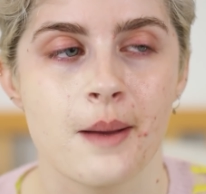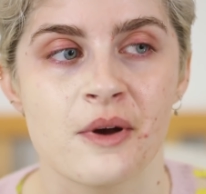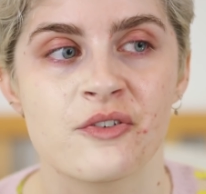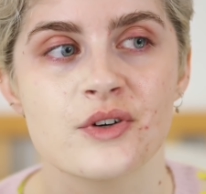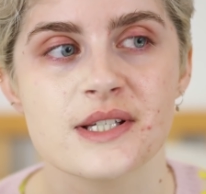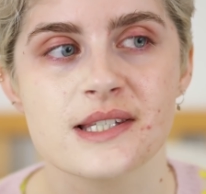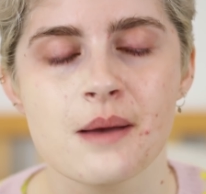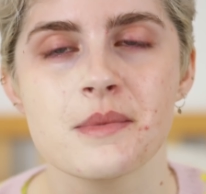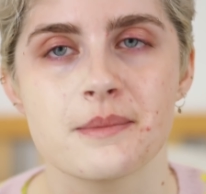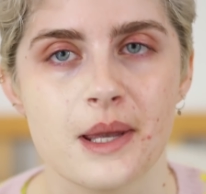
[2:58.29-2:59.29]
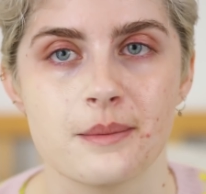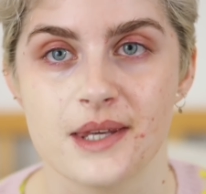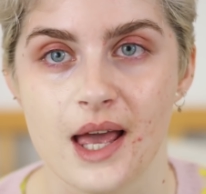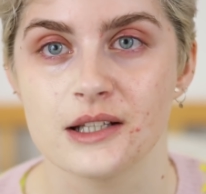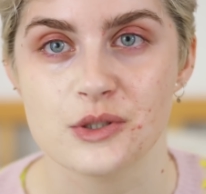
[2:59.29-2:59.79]
But for summer,
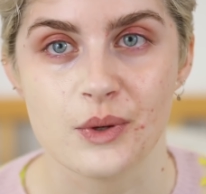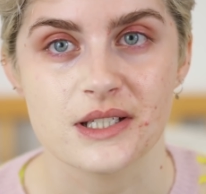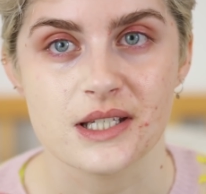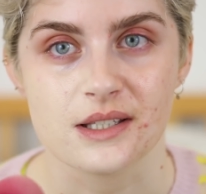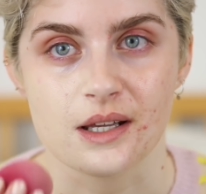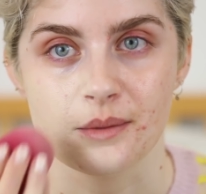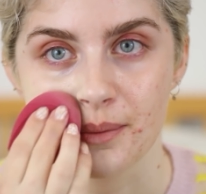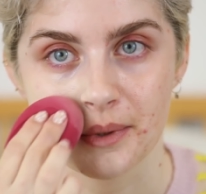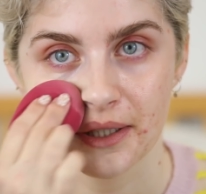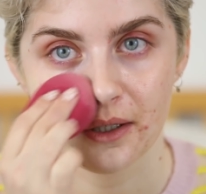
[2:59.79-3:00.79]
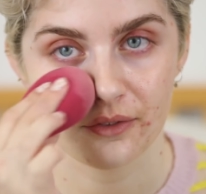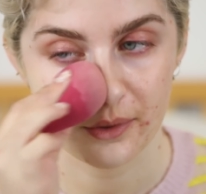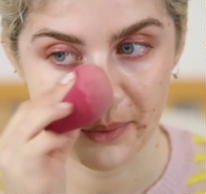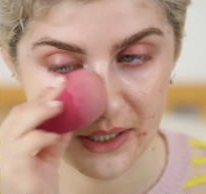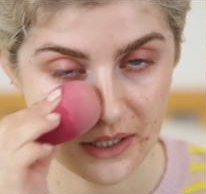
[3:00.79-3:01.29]
maybe L20 is gonna be really good
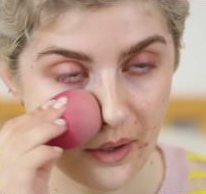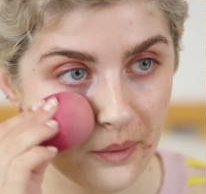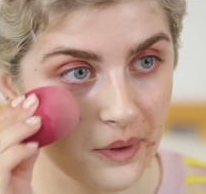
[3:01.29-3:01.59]
for me. So